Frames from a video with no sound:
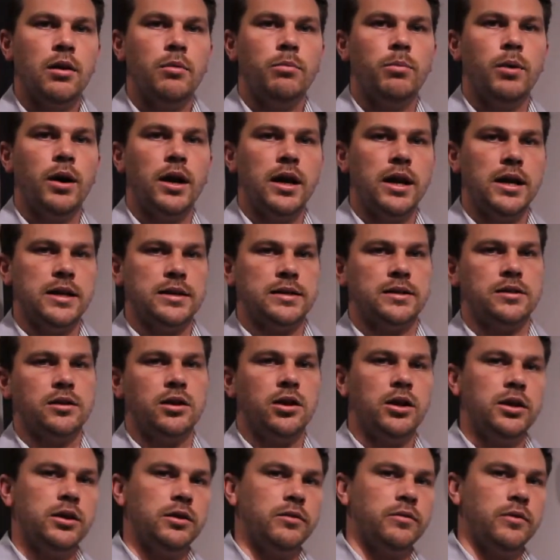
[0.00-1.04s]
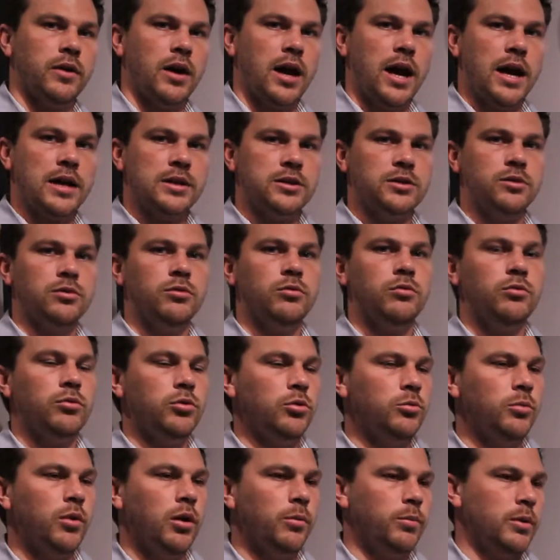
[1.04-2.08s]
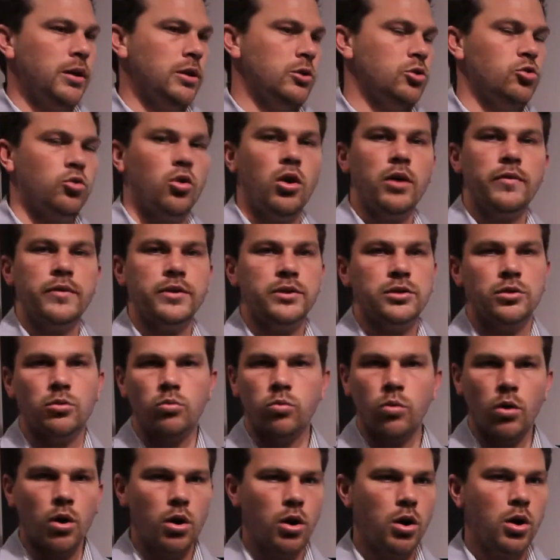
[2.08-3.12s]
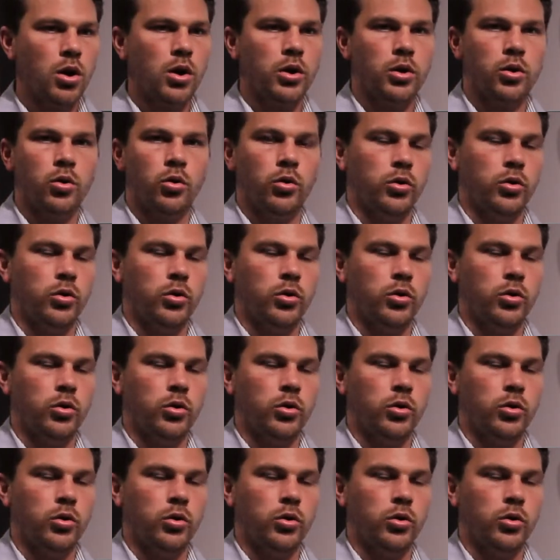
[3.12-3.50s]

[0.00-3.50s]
but it's kind of, as you might be driving to work,